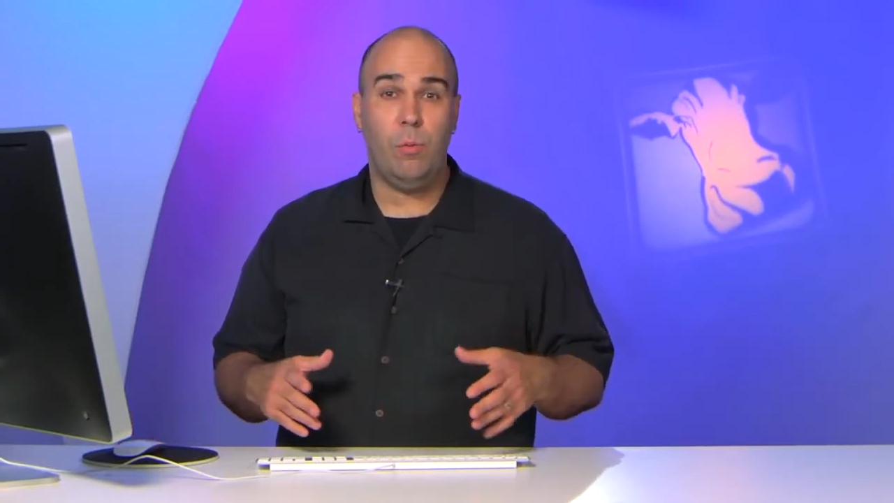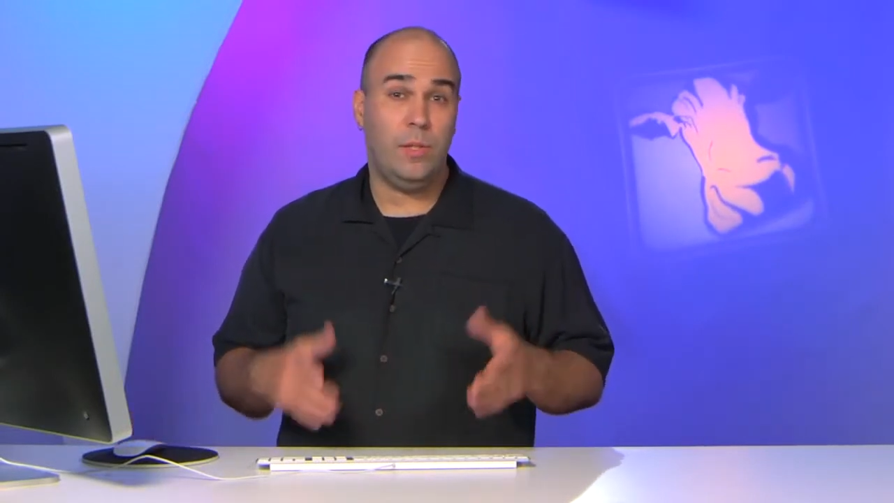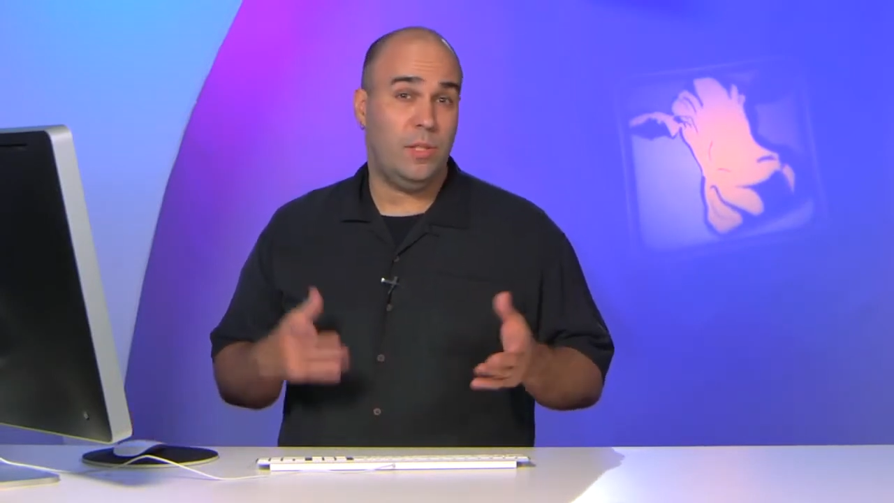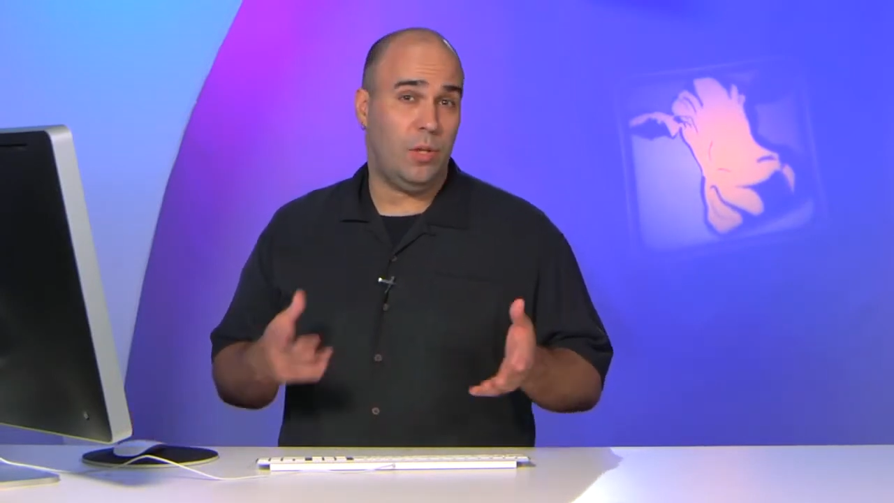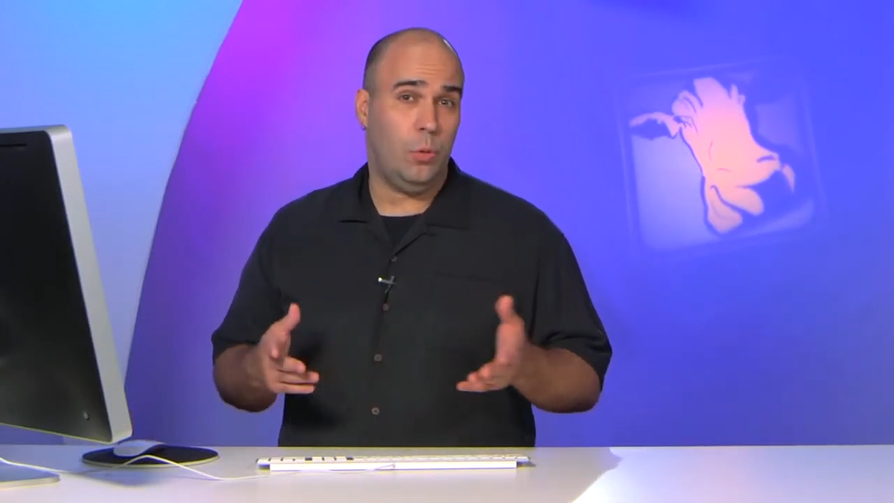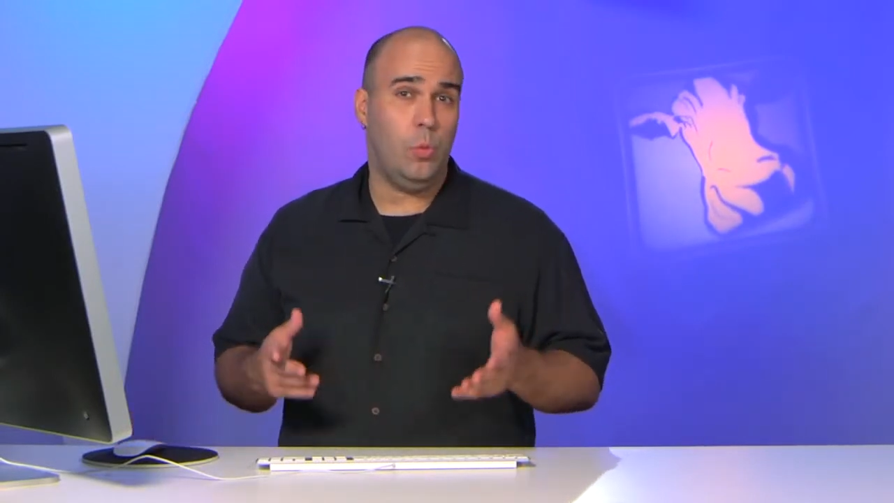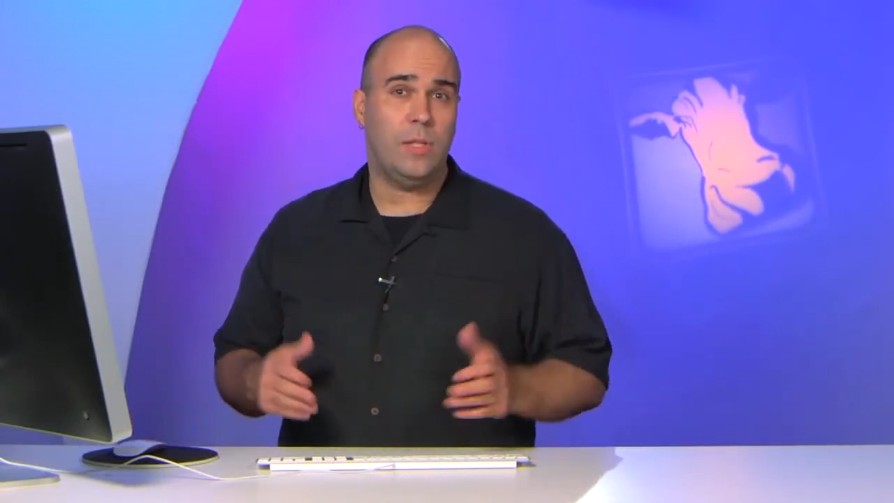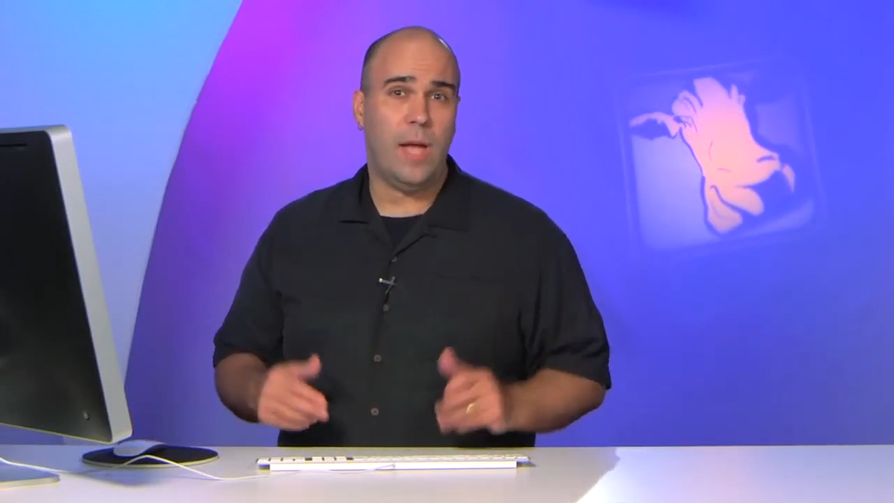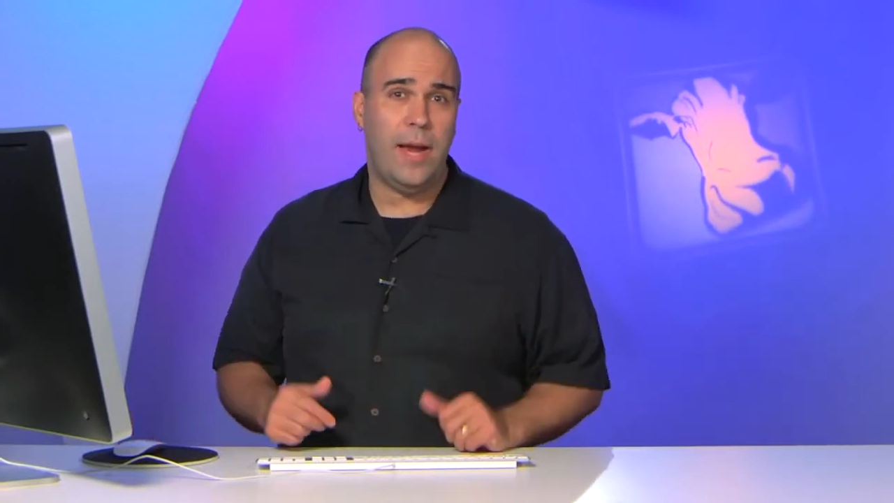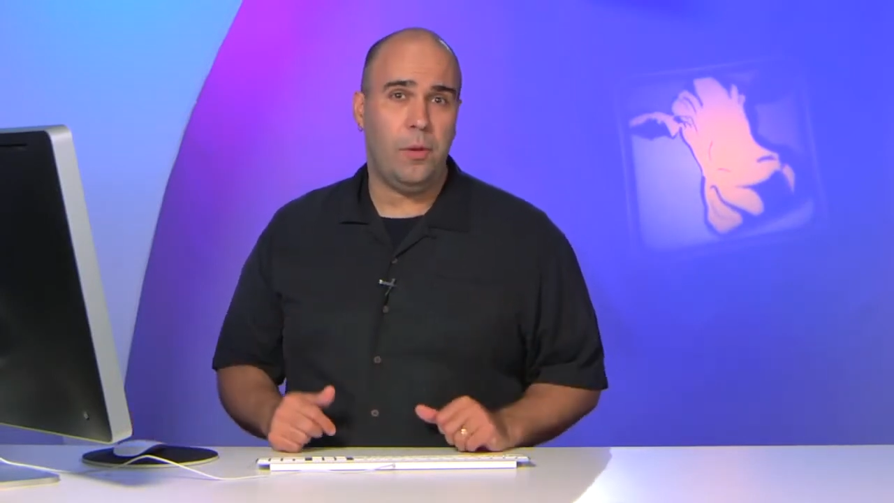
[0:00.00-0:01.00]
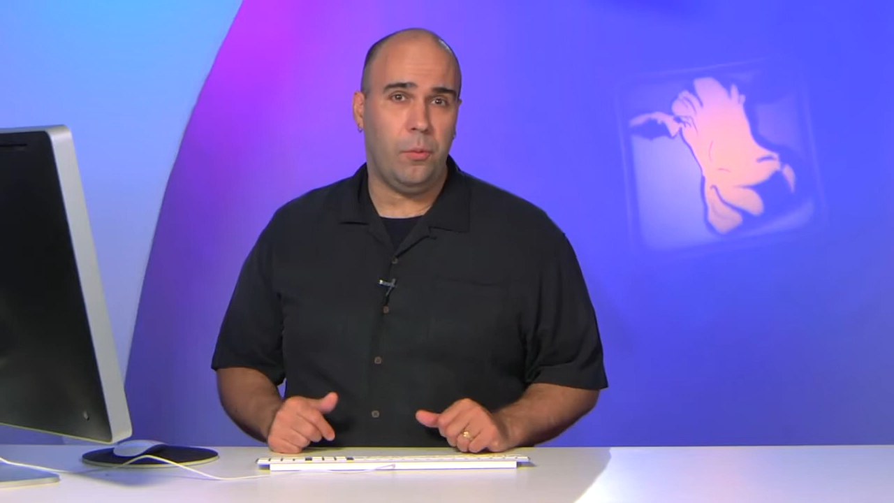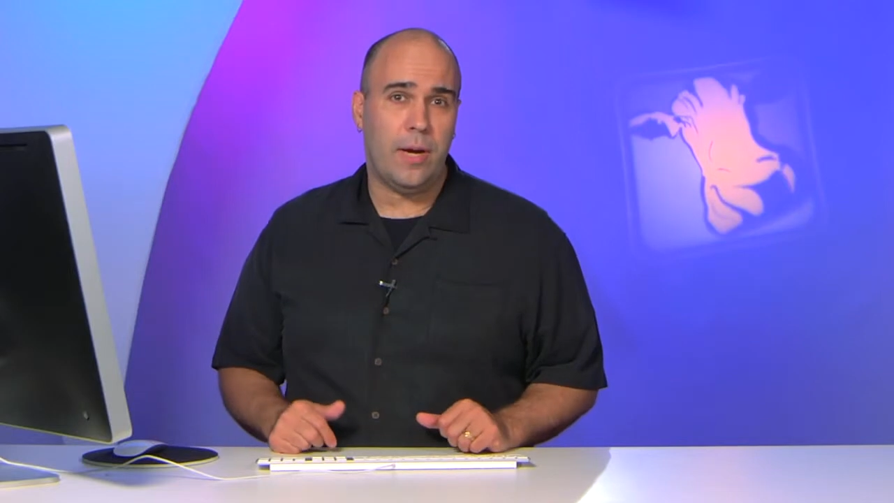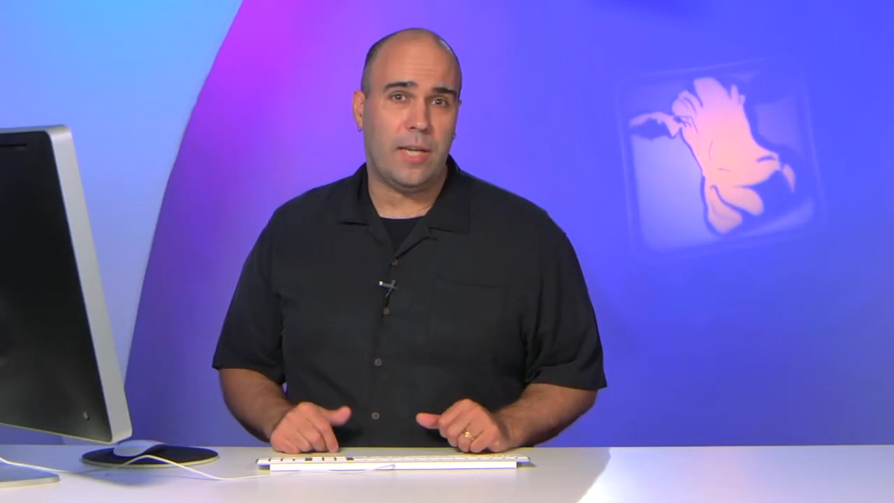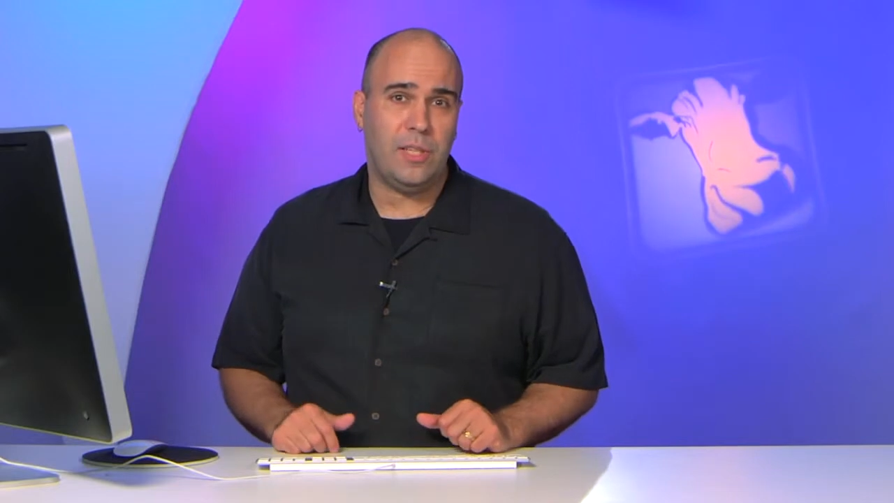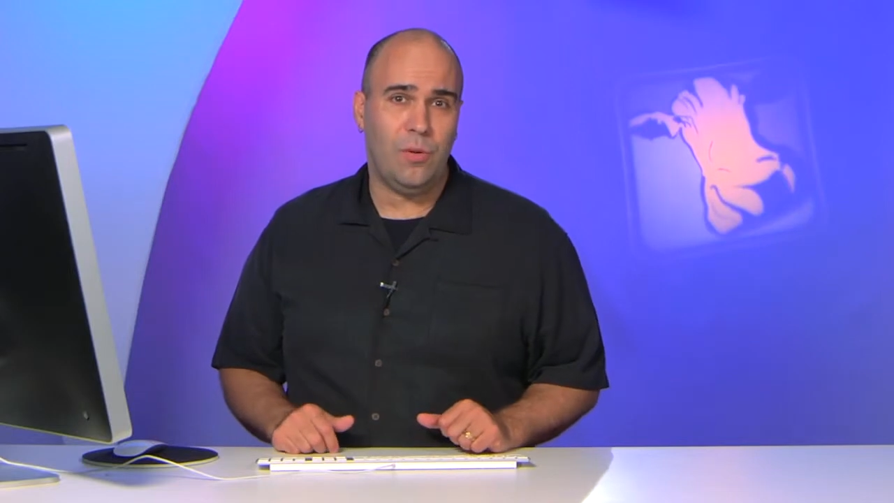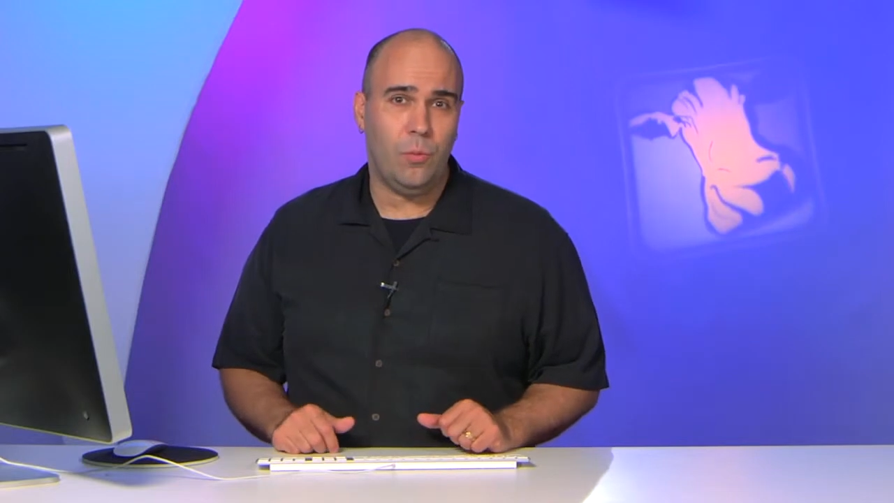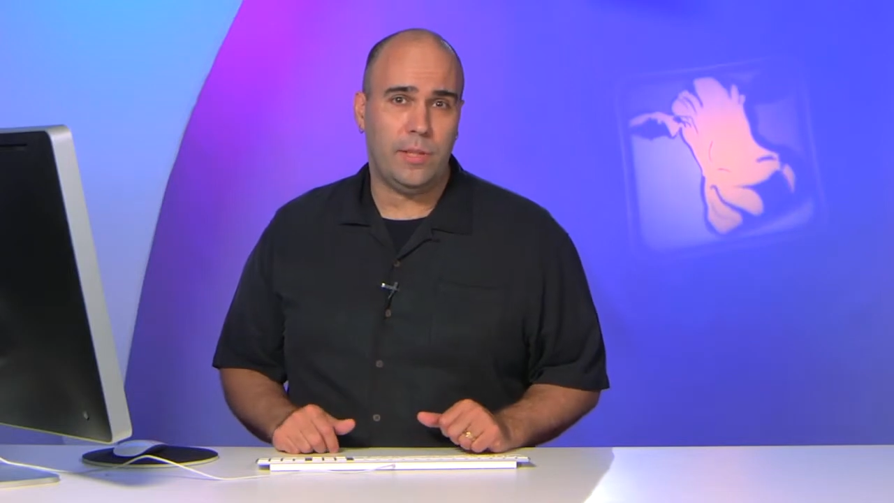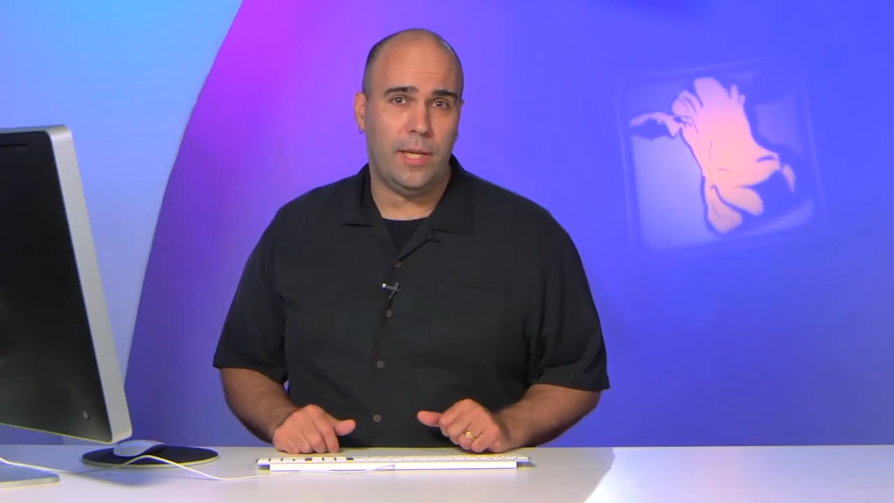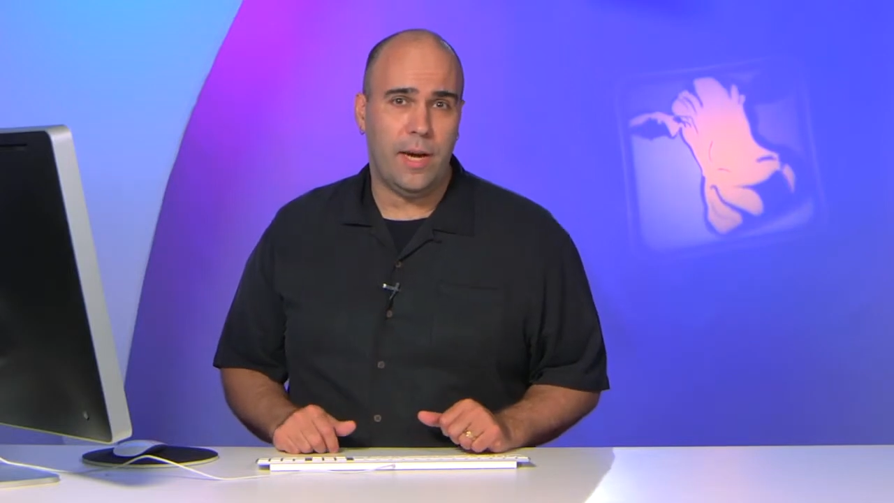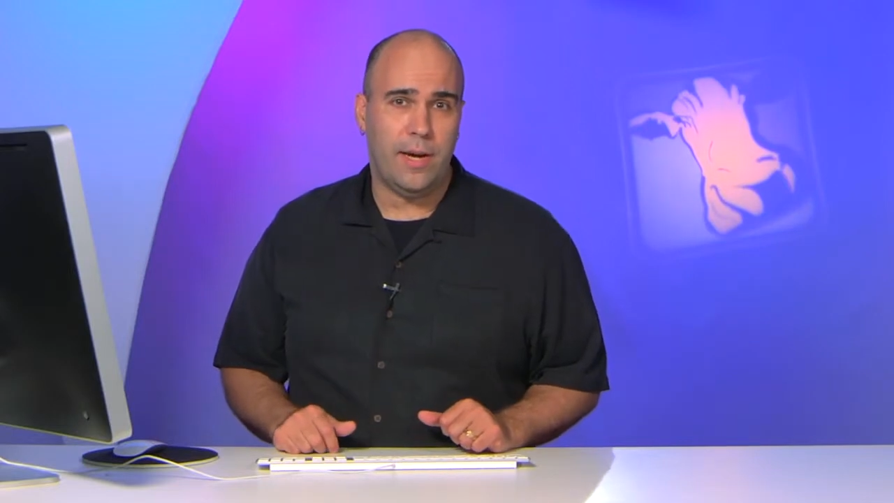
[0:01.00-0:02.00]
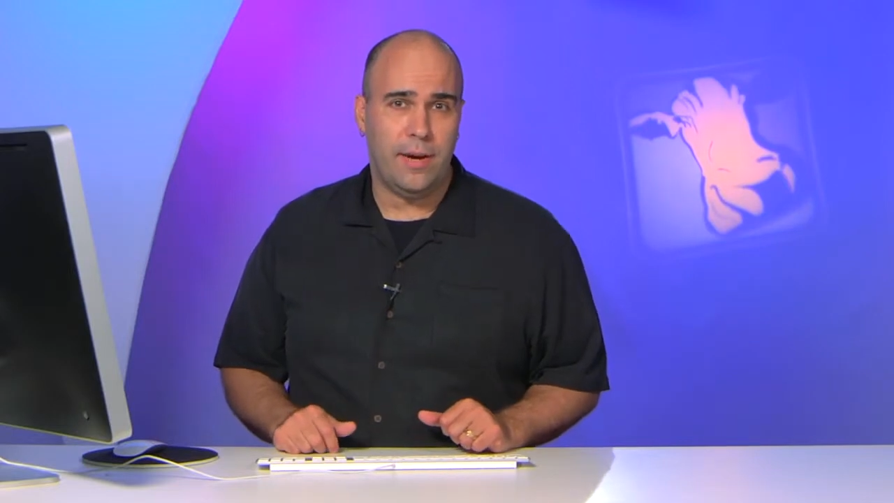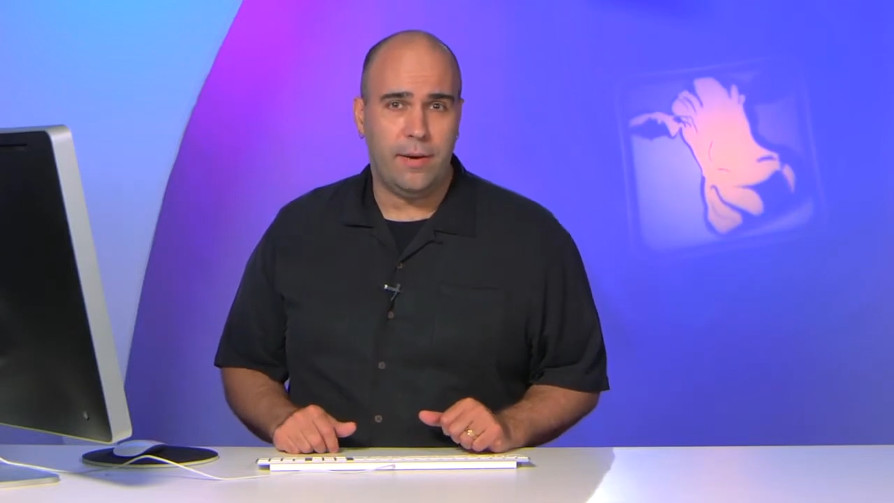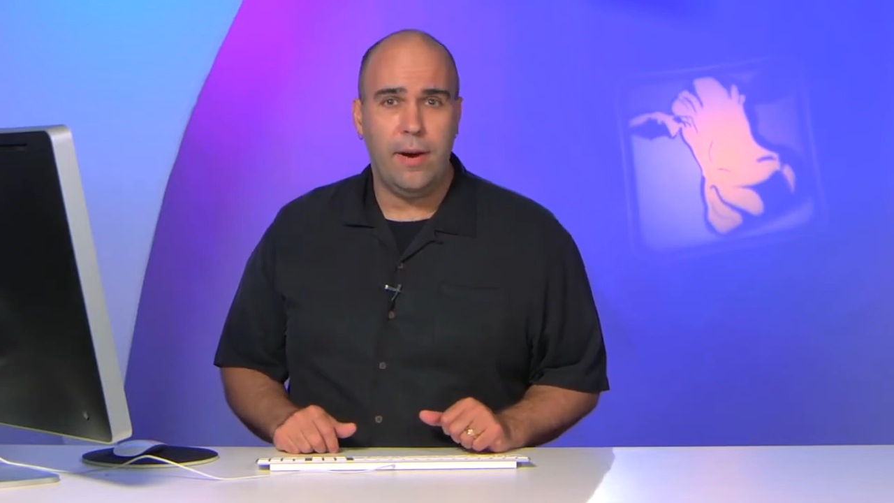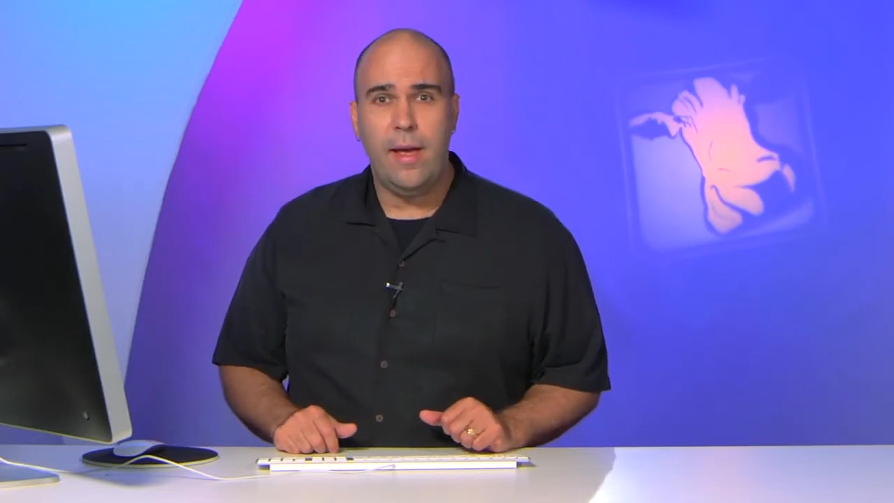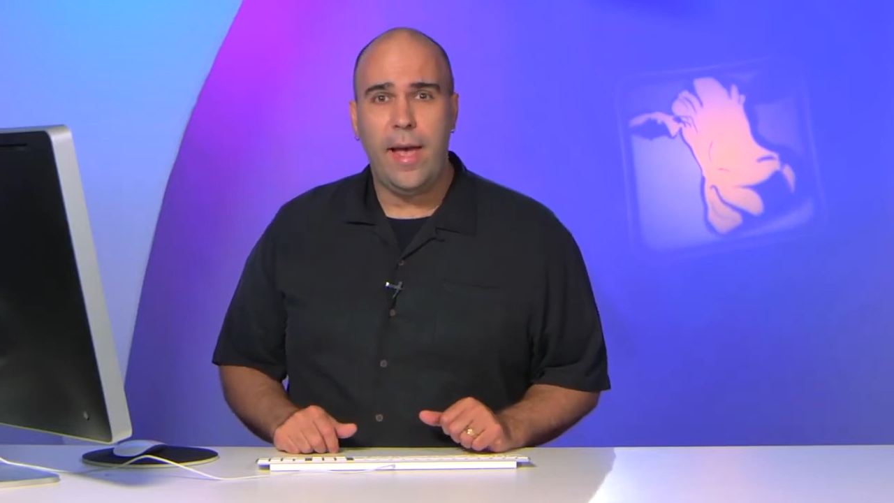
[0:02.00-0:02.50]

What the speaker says: which is a cool title we're actually working on here